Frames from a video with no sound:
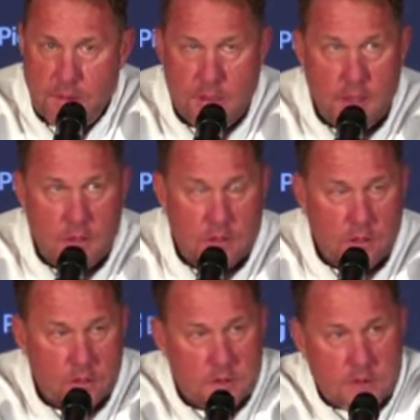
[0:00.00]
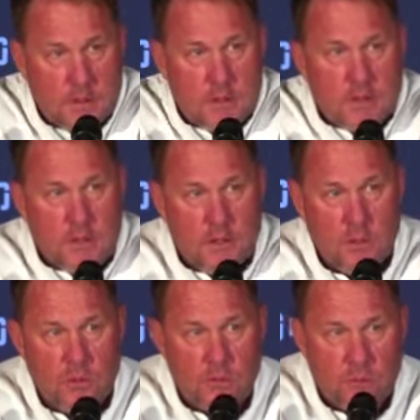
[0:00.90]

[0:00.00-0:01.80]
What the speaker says: Yeah, I thought you know,